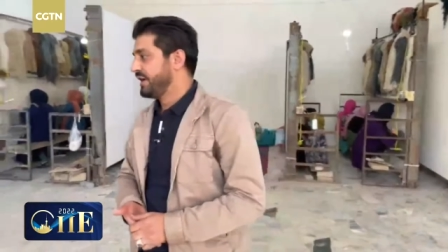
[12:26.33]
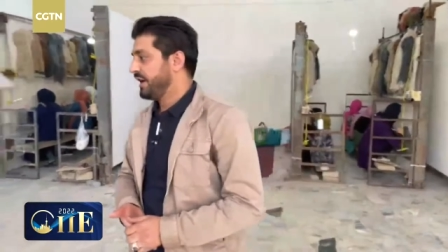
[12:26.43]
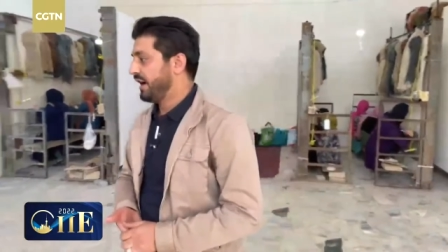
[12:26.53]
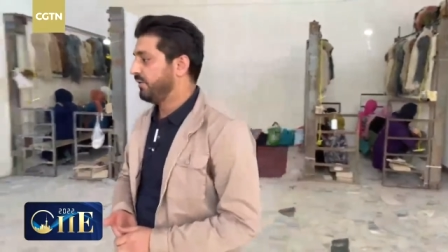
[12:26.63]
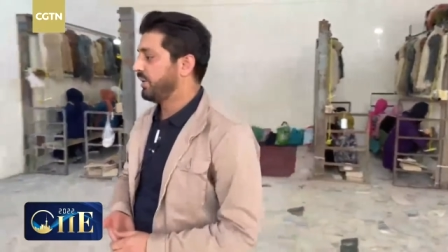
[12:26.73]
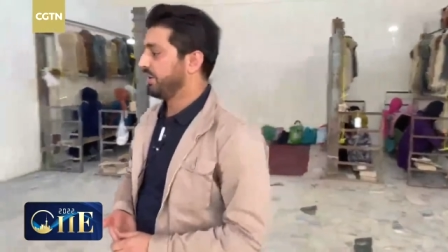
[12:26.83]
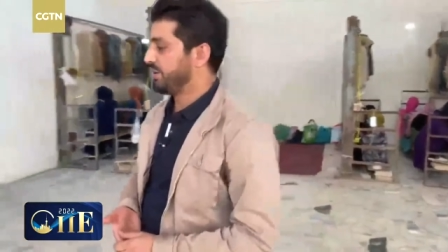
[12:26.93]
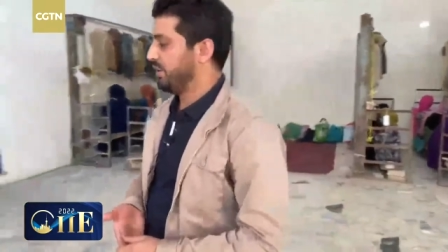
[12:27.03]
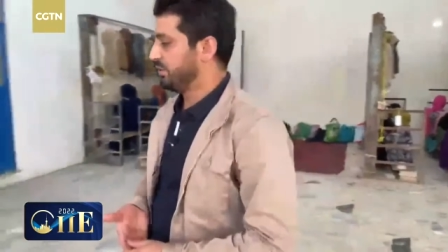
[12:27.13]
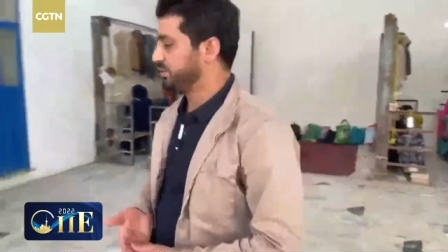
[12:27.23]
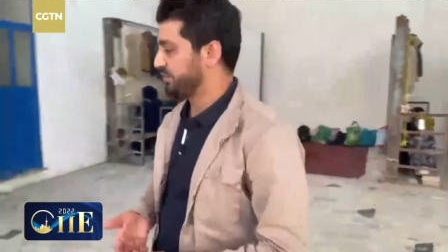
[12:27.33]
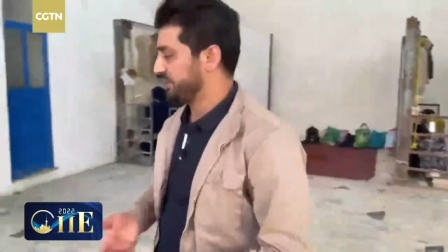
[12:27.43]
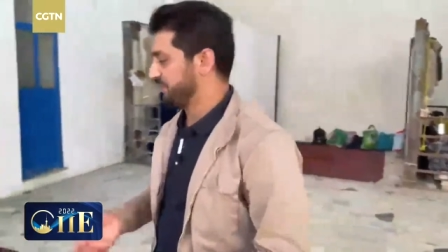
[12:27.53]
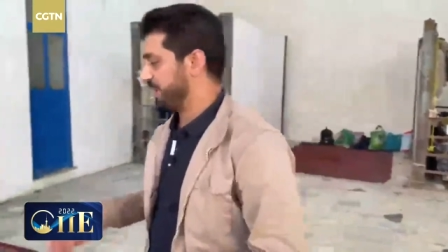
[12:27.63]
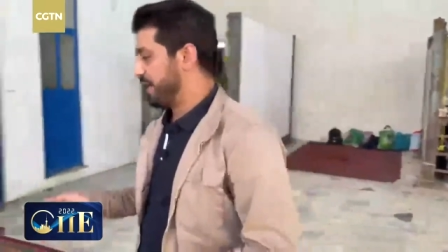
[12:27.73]
I will go to
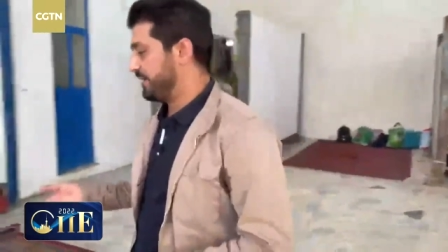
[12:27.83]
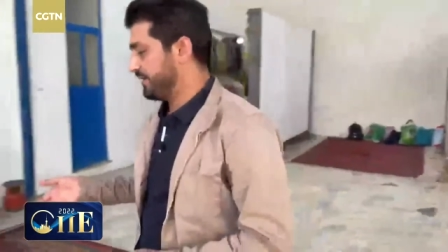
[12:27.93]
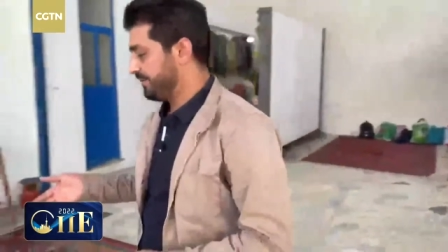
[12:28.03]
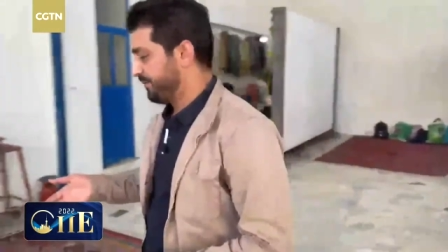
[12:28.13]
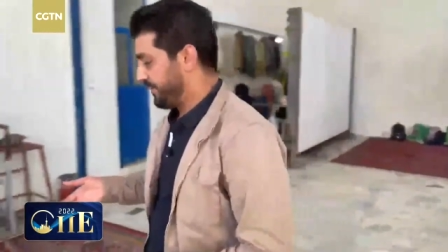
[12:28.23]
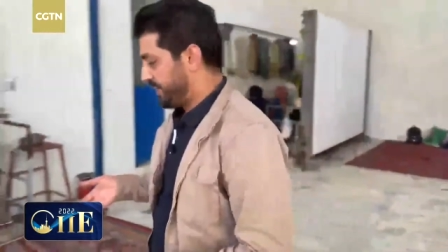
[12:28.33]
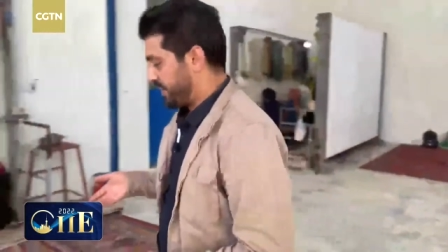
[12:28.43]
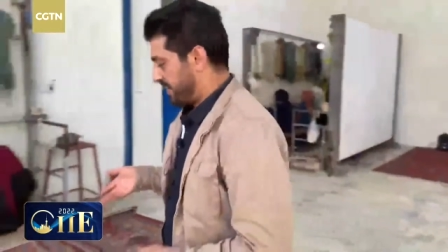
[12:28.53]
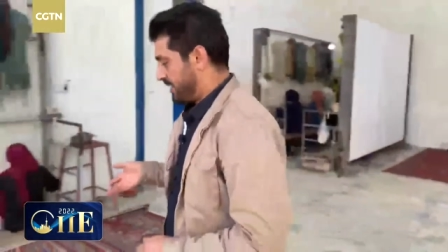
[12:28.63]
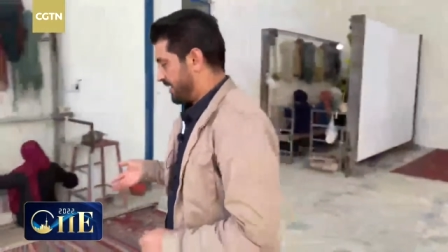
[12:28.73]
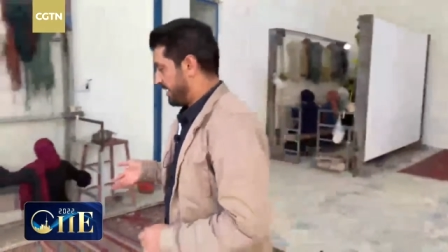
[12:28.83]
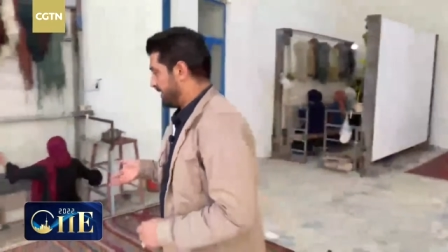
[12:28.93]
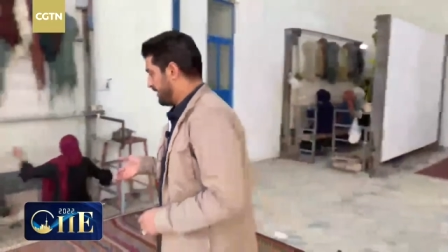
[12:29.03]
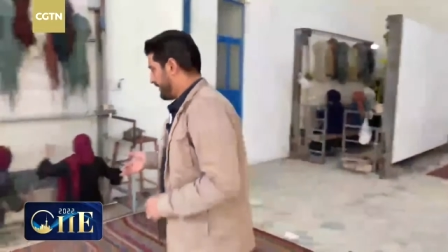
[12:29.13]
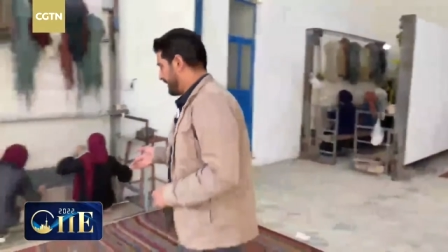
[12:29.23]
this part
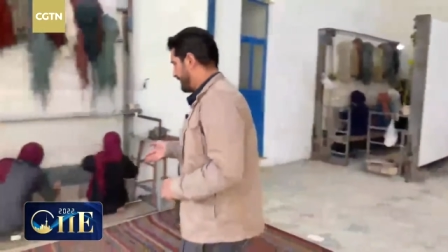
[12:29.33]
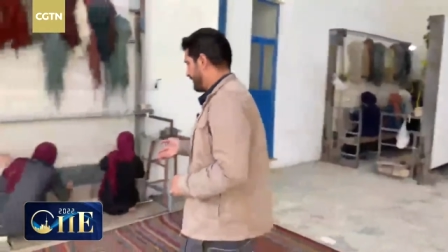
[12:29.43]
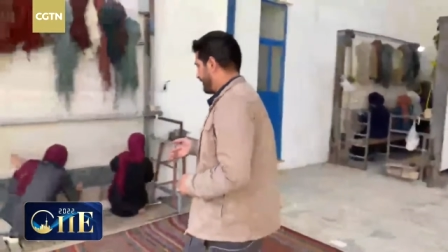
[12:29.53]
uh, and